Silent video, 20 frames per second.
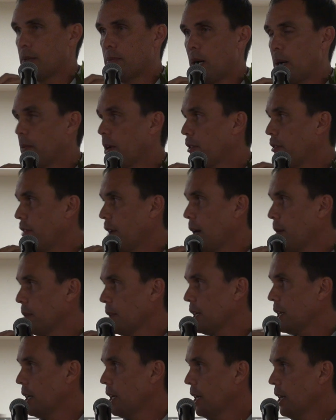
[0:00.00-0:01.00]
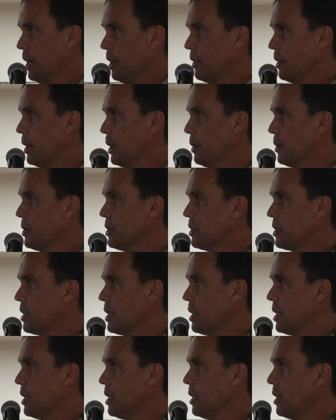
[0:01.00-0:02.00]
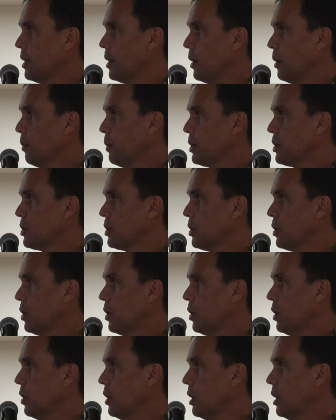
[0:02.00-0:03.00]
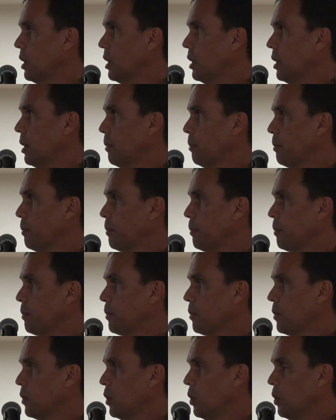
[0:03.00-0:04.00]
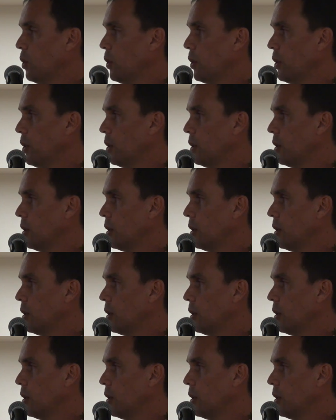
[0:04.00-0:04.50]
about my family. There's the original owner,